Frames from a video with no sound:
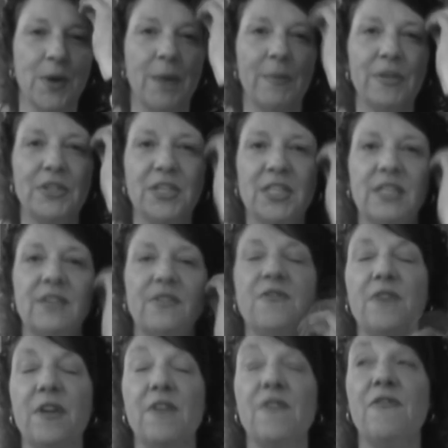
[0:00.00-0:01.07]
but she's a
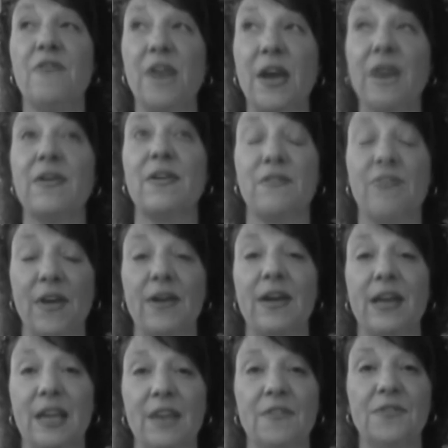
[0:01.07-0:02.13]
very, very
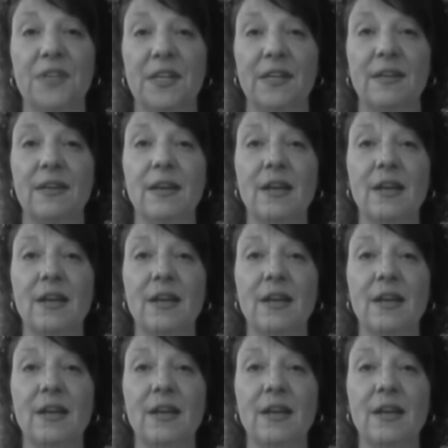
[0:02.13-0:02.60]
gifted